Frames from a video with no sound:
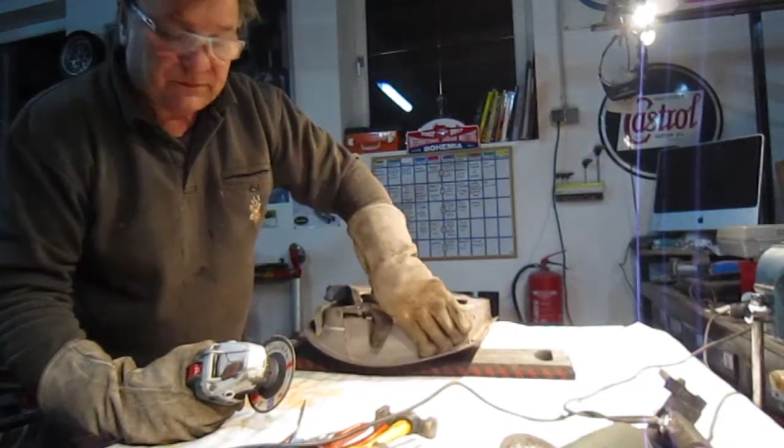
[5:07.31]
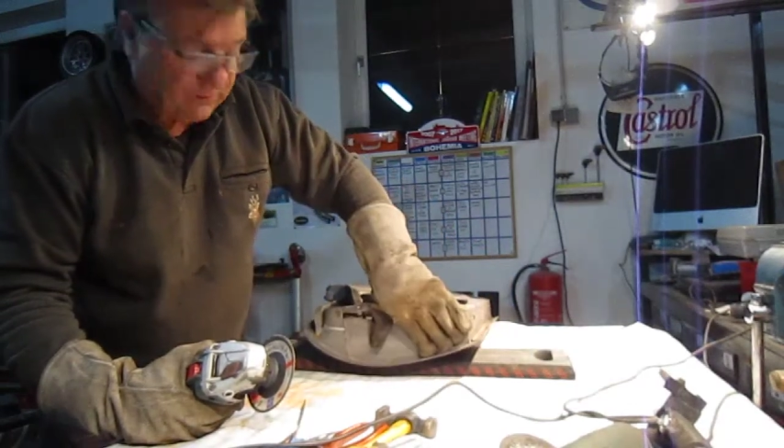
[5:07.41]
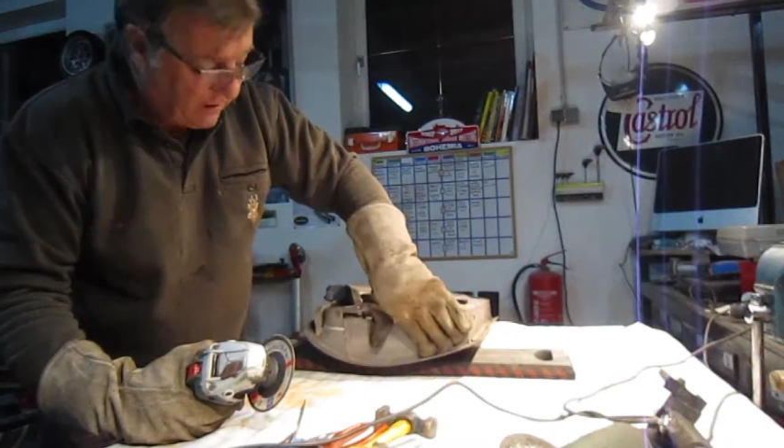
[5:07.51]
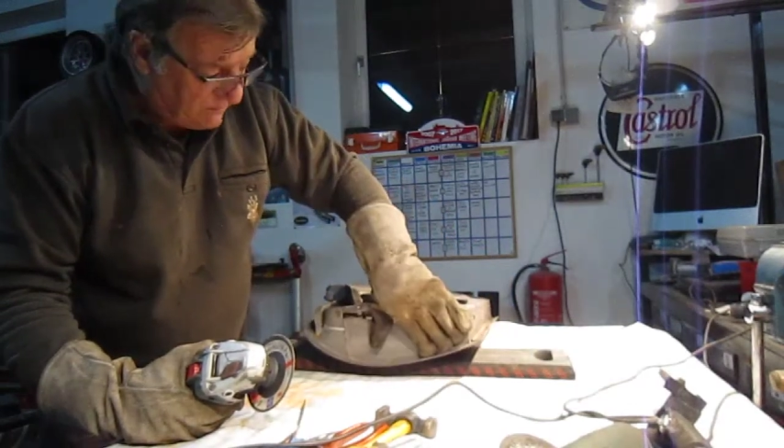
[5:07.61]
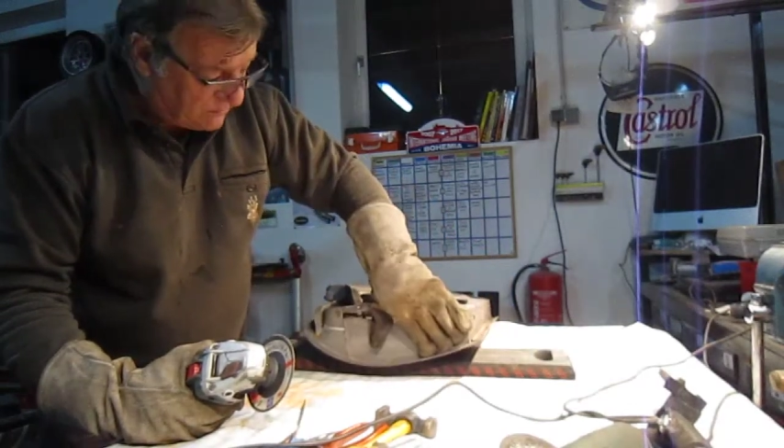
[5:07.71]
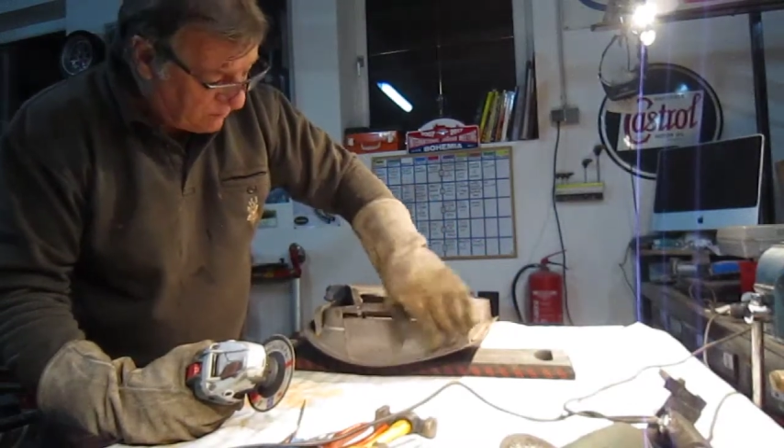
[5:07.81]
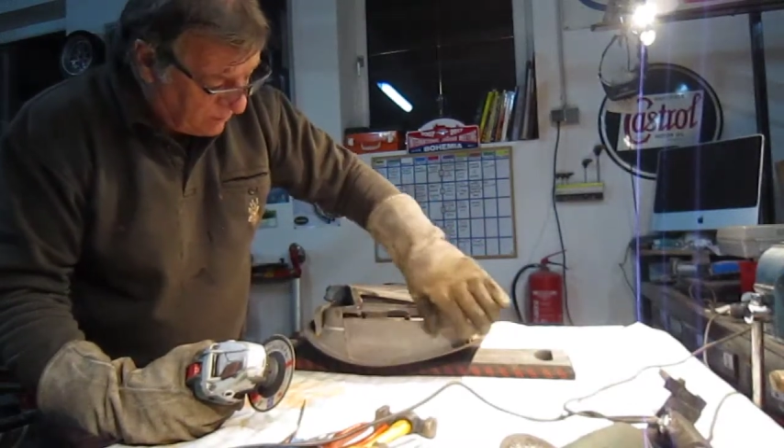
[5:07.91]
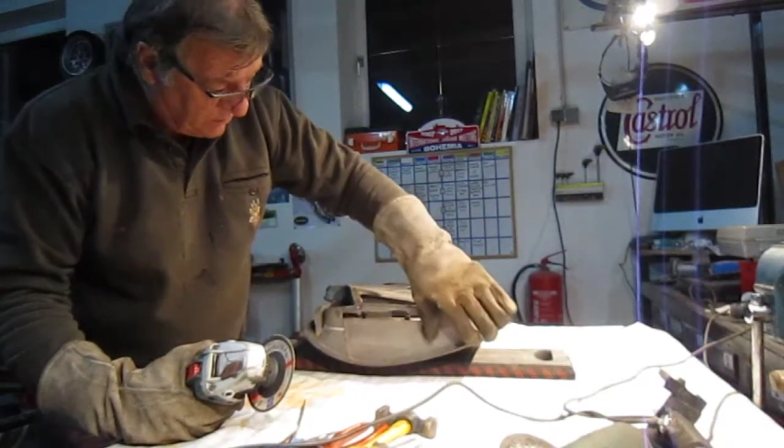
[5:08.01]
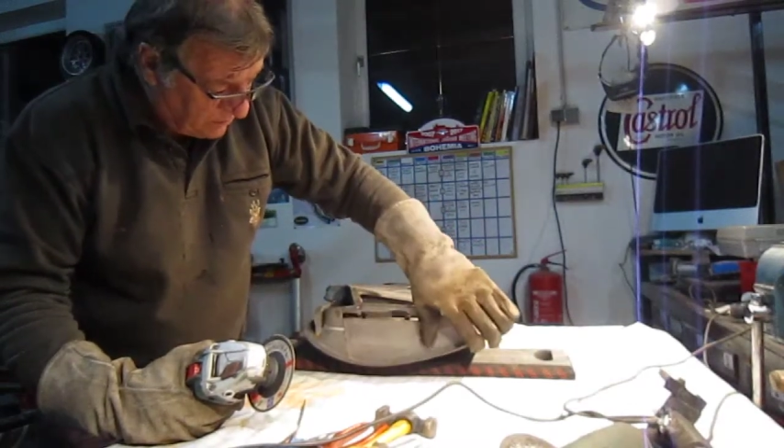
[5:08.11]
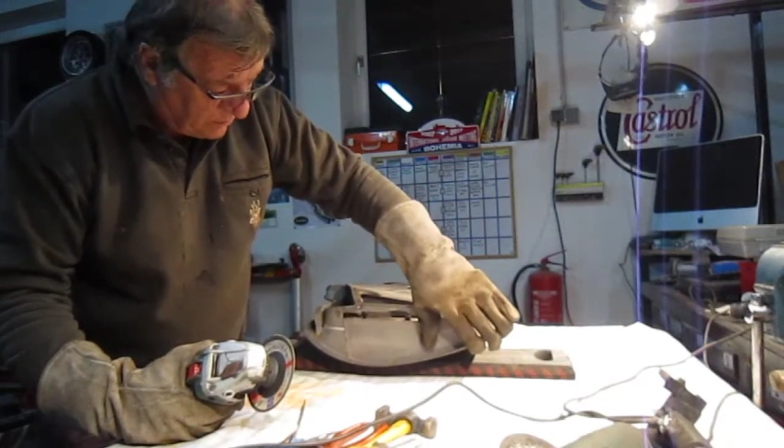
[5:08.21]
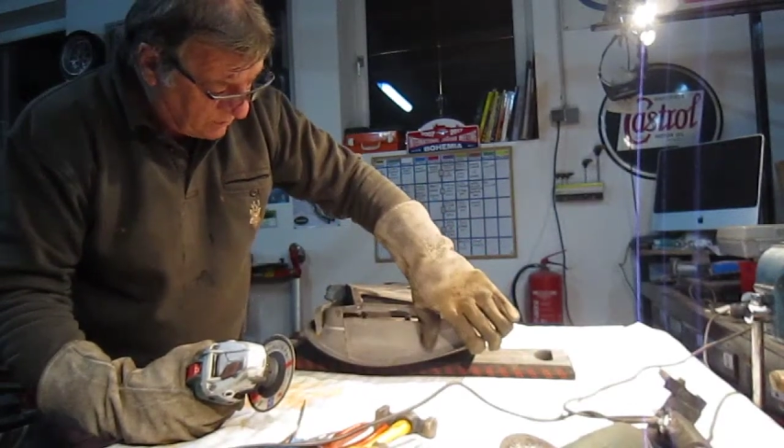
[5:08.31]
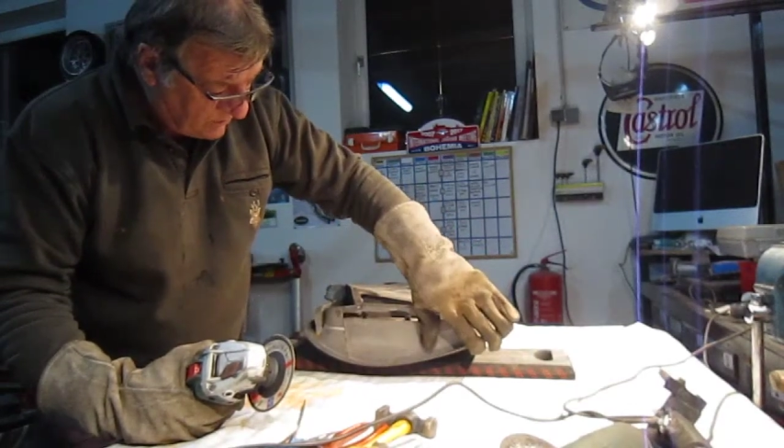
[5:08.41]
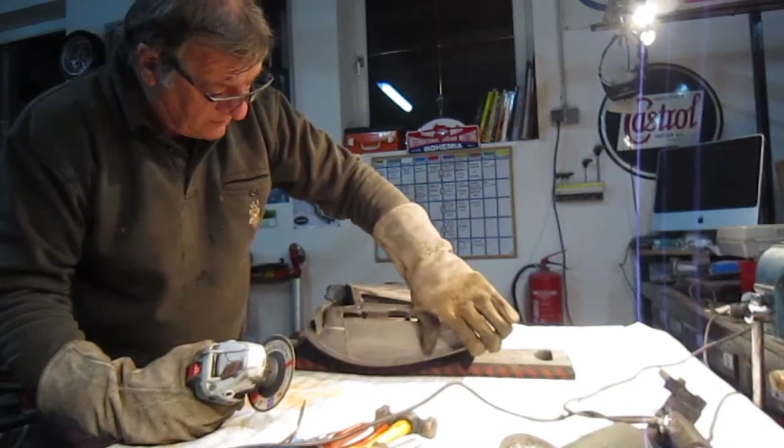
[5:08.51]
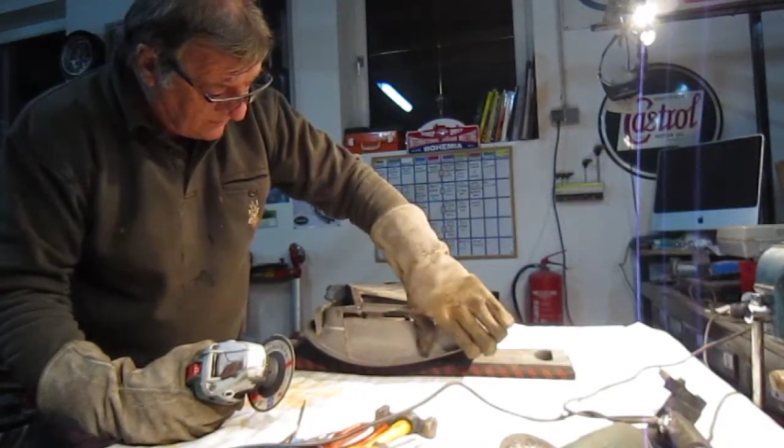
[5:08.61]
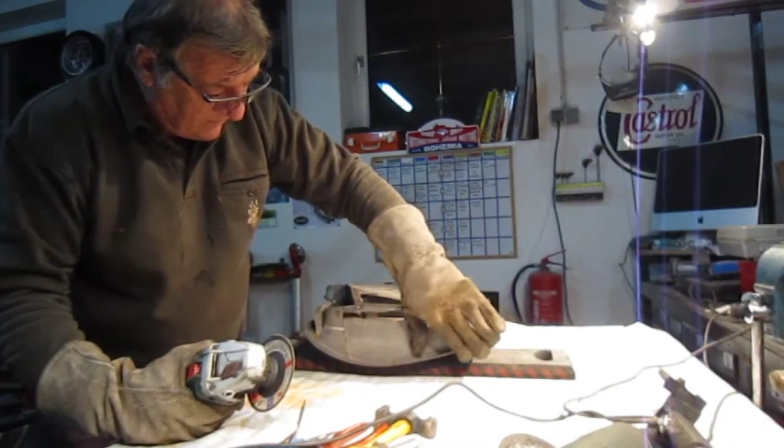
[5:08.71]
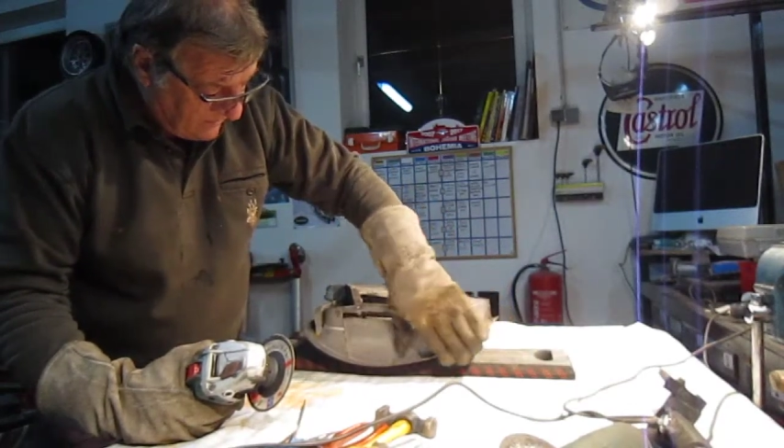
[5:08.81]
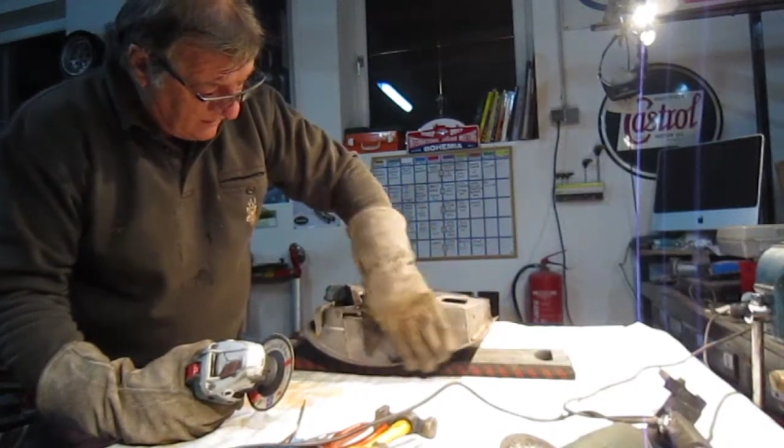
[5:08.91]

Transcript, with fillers: frame. So what you want to do is,